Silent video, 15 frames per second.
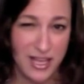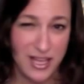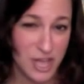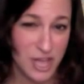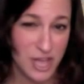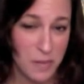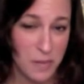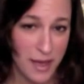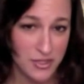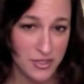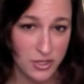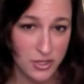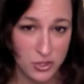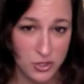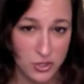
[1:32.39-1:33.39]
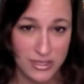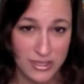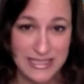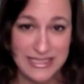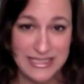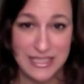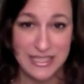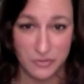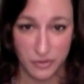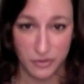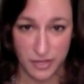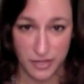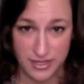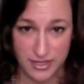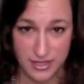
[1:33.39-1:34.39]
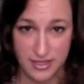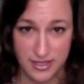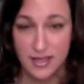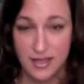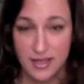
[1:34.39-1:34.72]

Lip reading: JPEGs are usually different.